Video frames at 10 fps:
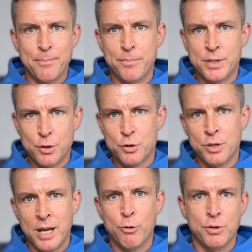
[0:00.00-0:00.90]
certain
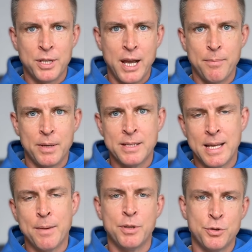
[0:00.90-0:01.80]
I O L type is
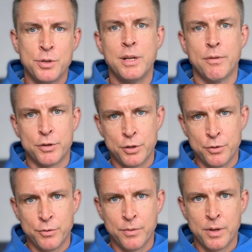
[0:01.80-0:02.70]
able to deliver to you.